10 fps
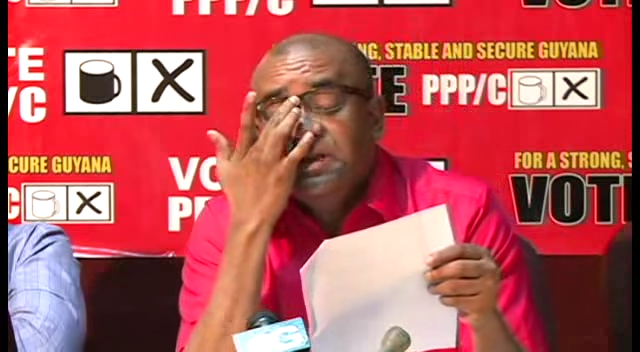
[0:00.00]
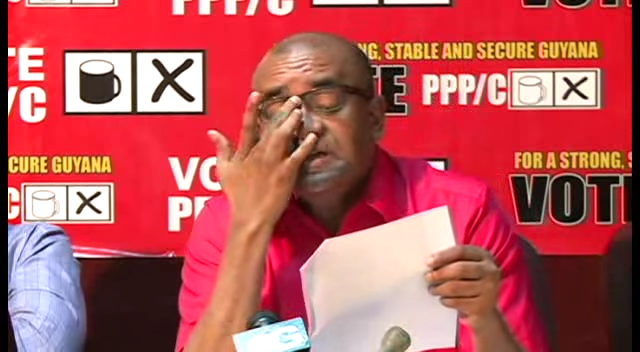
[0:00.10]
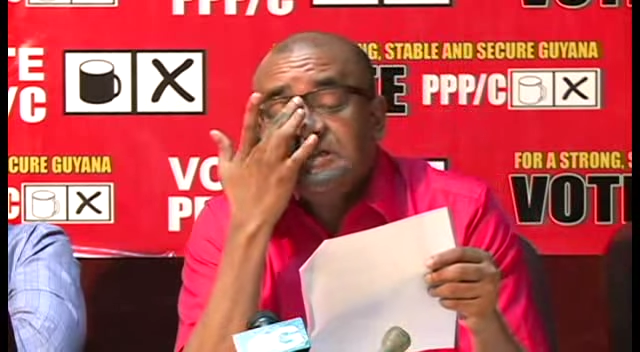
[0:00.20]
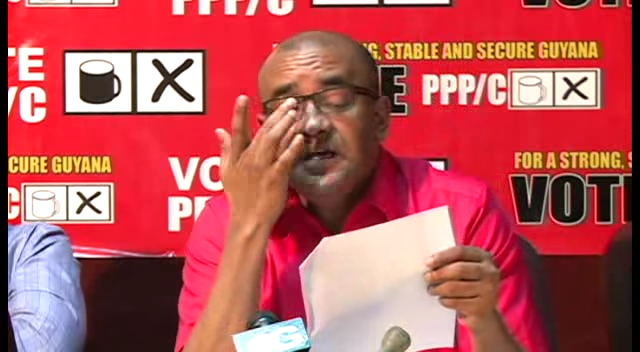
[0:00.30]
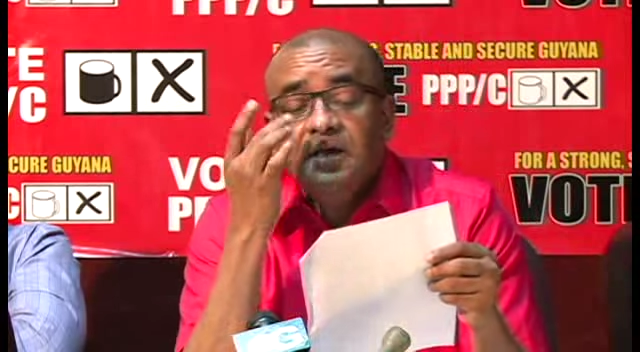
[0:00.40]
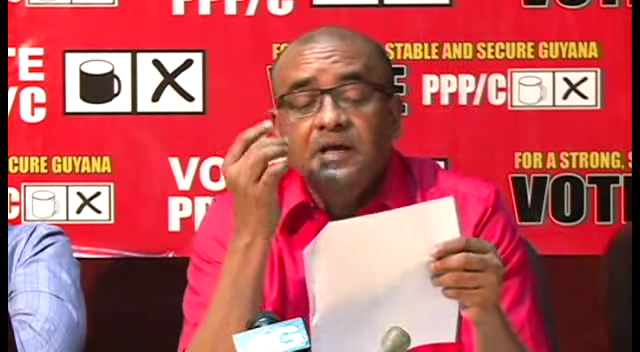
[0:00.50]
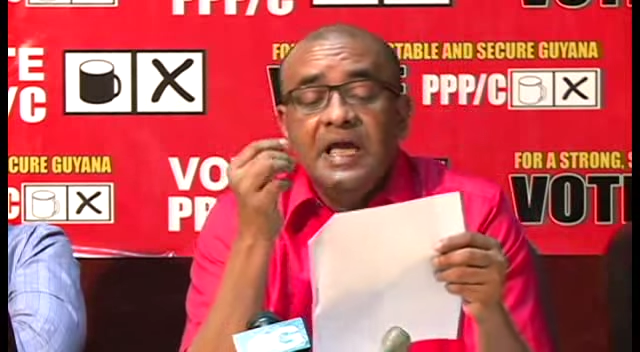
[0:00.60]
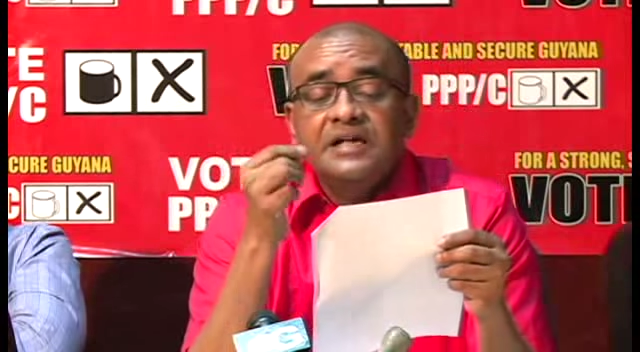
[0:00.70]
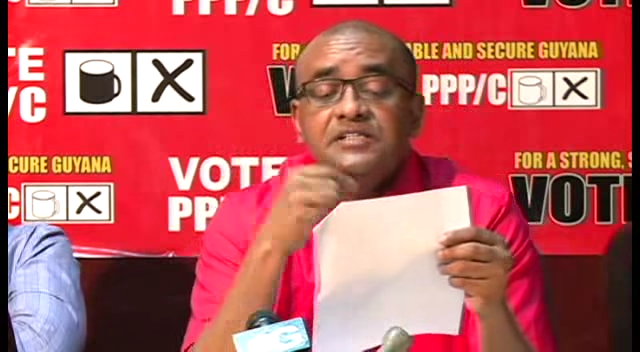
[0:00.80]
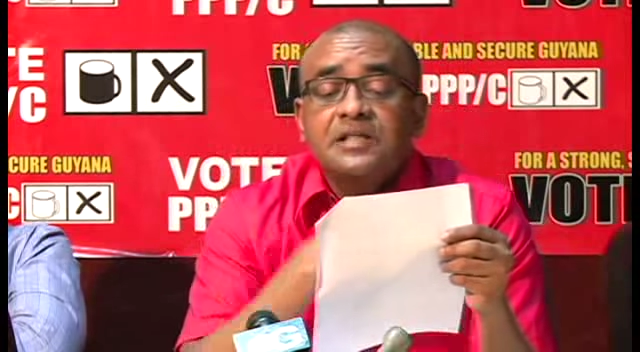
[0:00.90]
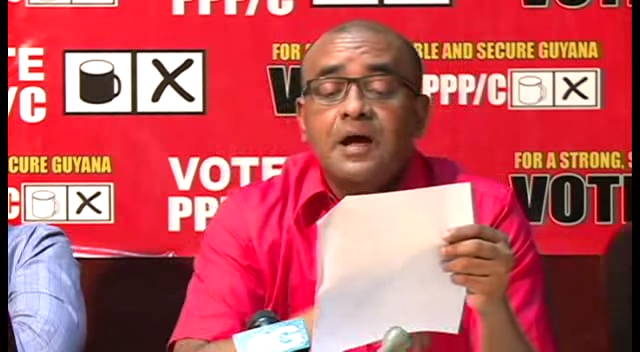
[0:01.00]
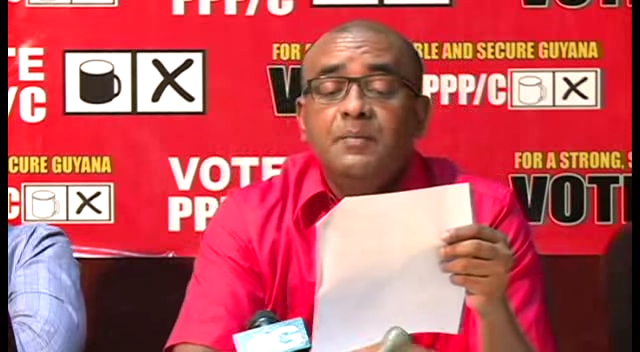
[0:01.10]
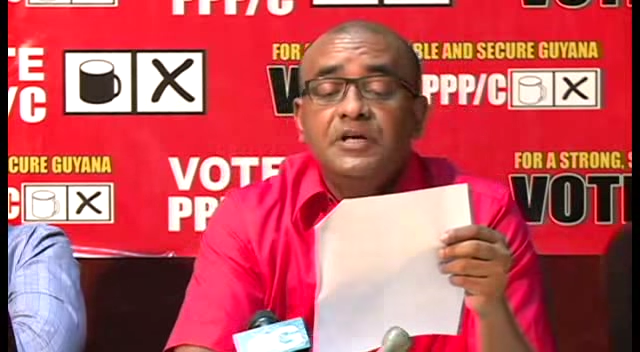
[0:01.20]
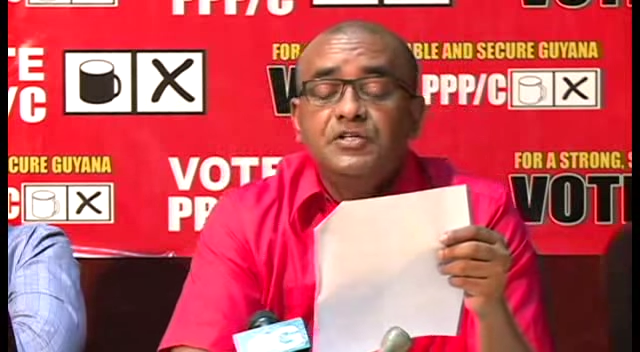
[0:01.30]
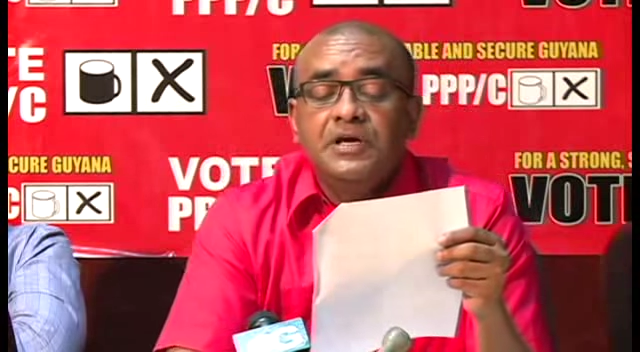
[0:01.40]
they say
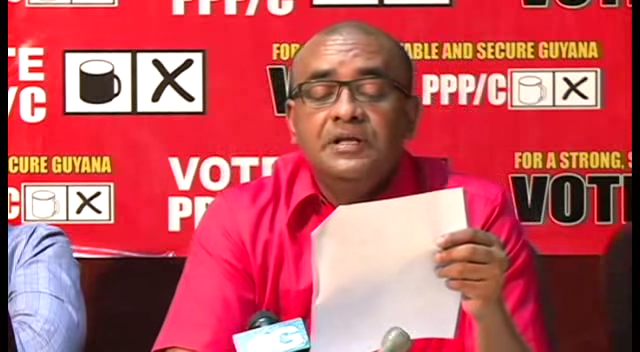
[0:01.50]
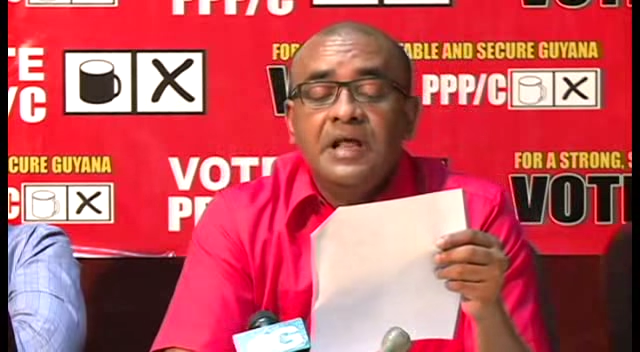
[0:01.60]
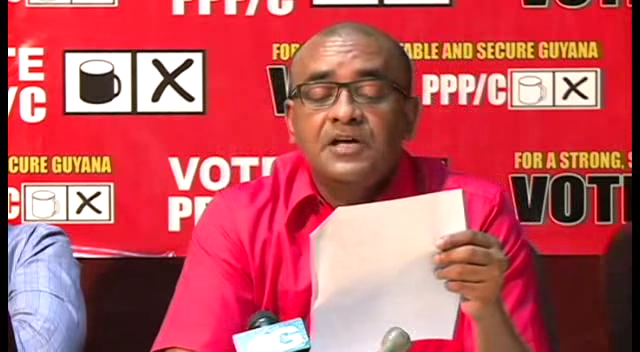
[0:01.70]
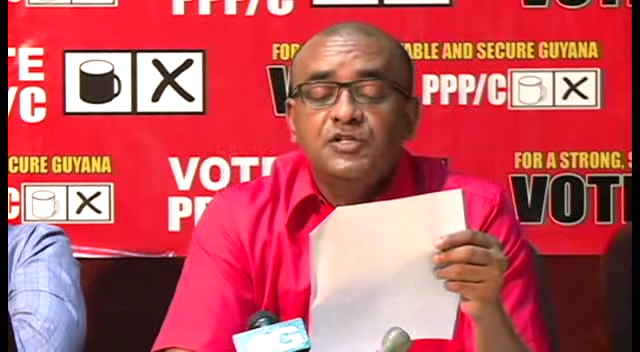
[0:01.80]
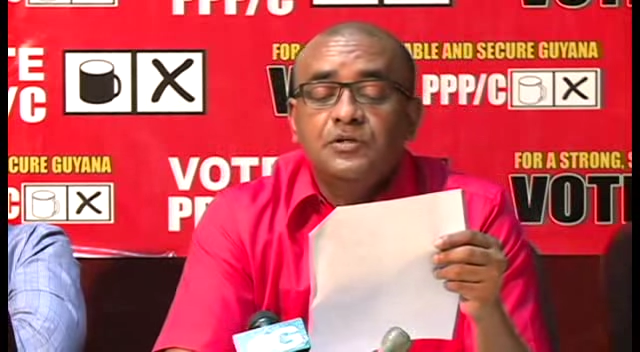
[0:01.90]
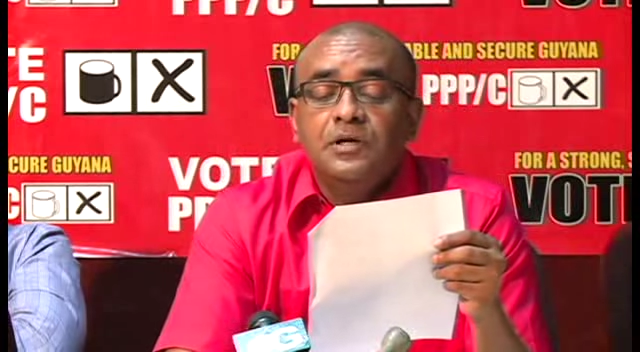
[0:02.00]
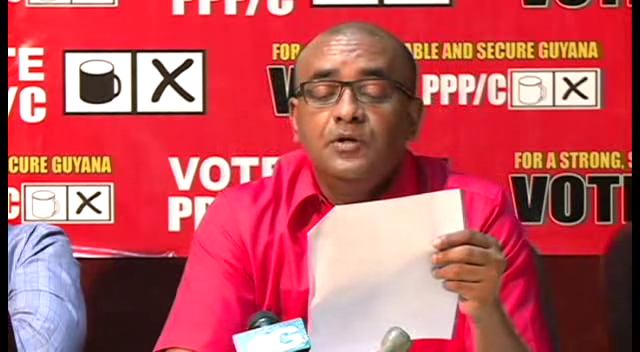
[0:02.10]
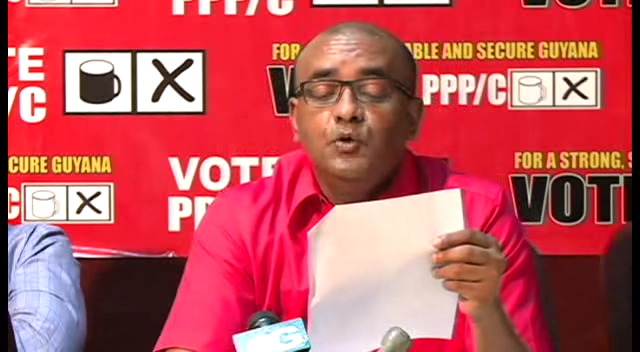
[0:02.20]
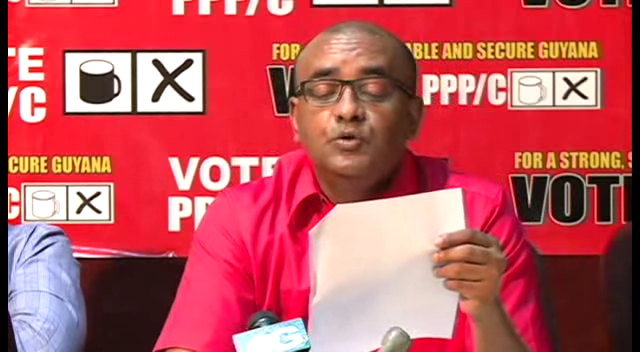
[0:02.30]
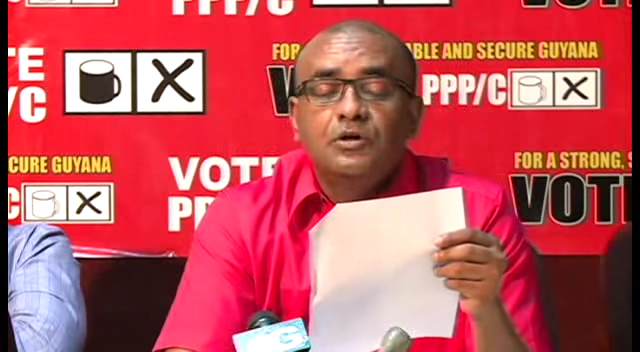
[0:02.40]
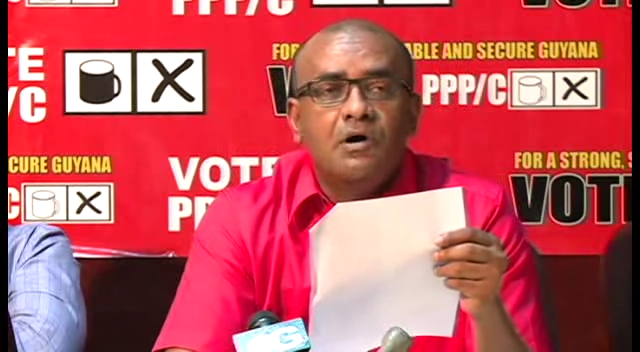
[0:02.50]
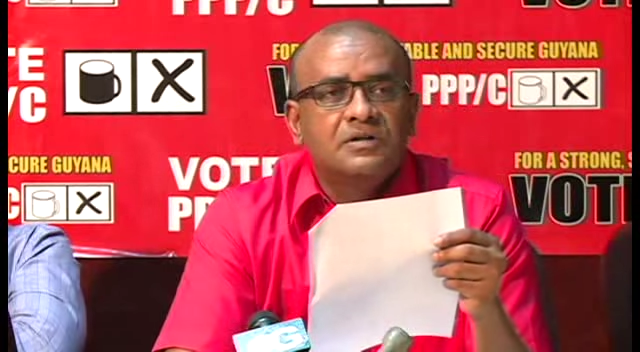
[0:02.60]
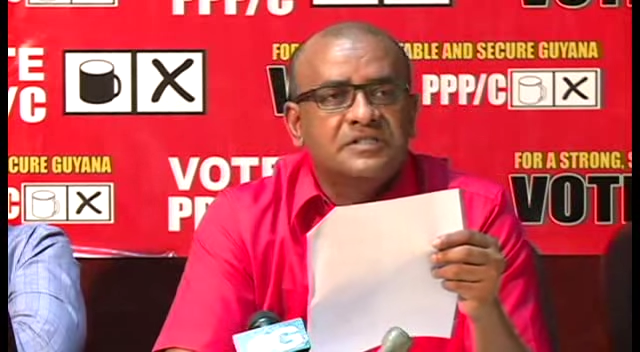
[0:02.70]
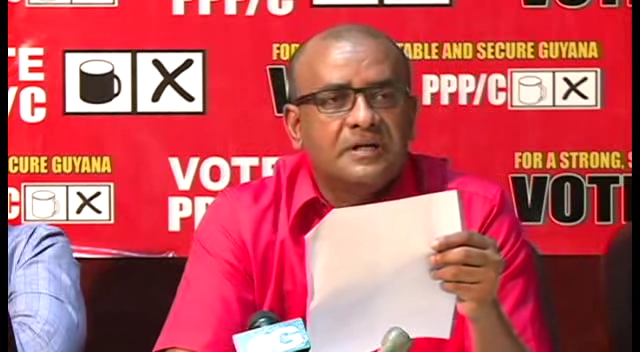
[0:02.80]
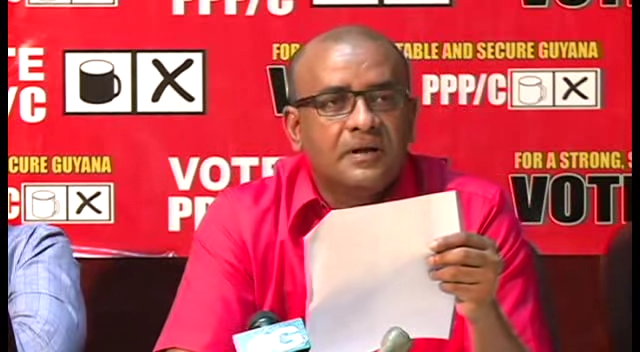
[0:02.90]
establish a national youth
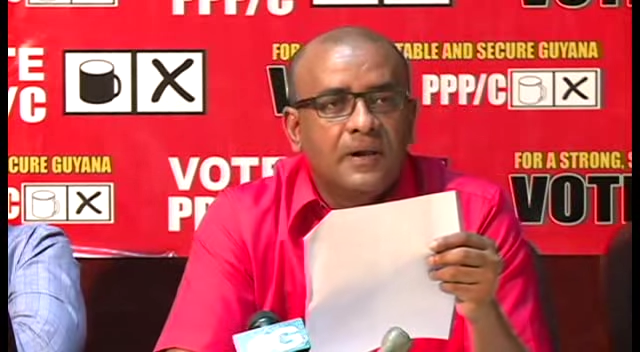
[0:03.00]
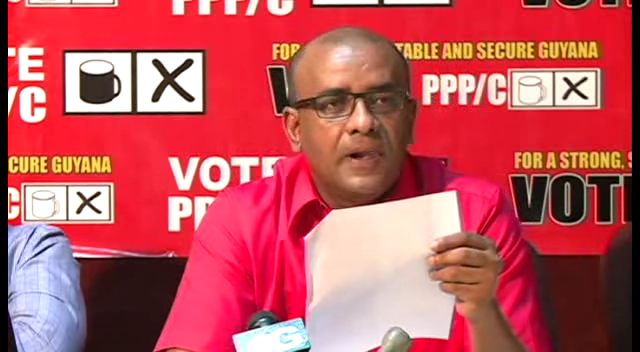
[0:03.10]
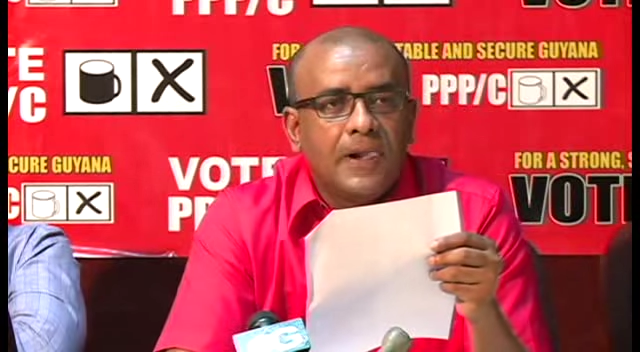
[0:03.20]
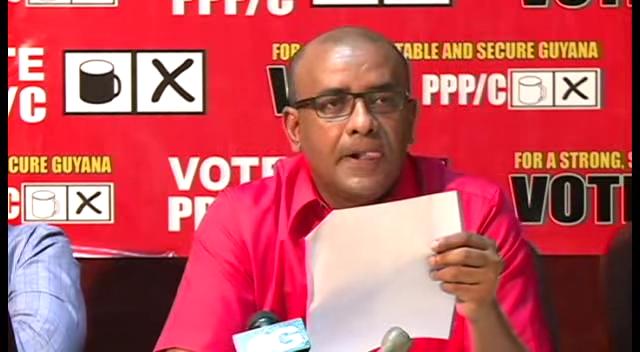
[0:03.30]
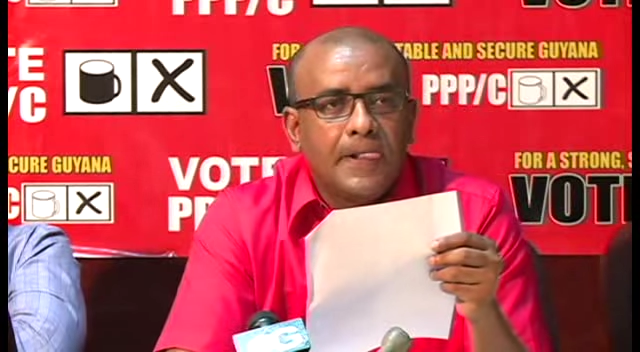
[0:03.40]
council.